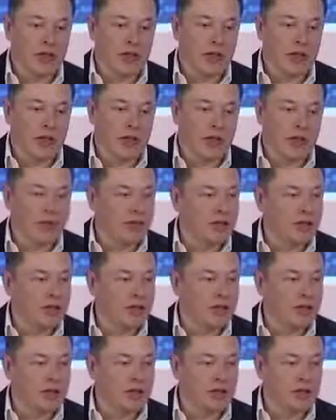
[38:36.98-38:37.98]
that
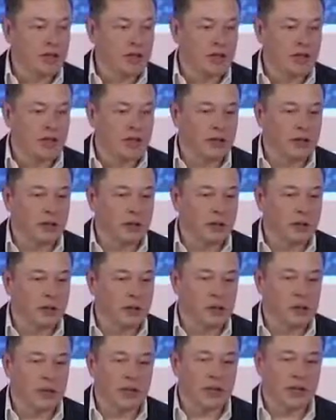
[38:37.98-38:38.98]
essentially
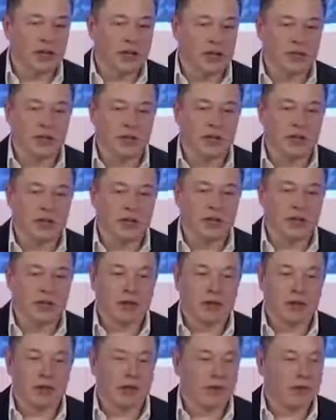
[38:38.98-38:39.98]
protects them
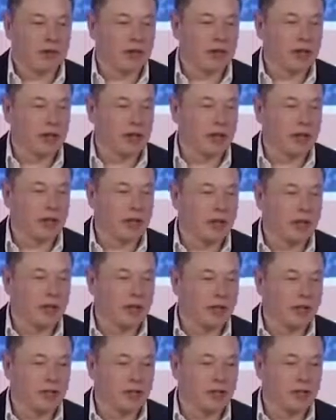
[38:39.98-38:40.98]
in case
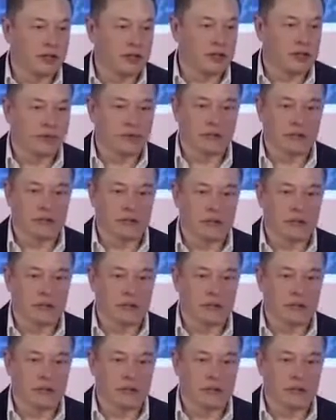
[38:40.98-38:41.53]
that there's a